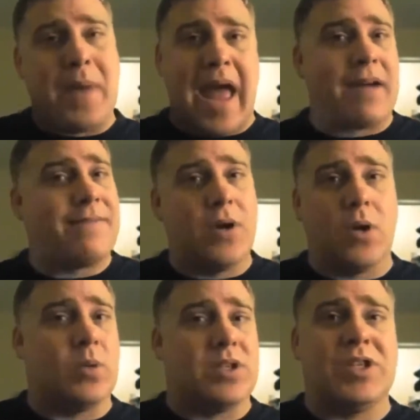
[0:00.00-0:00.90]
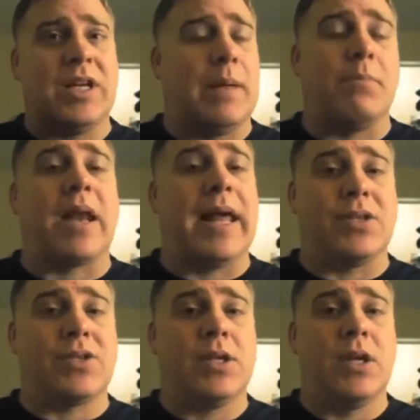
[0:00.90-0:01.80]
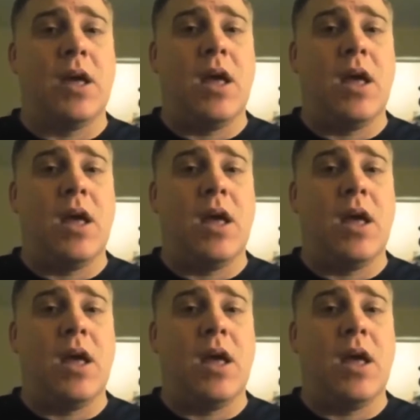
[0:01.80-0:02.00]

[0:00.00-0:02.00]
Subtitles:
back foot was still in place.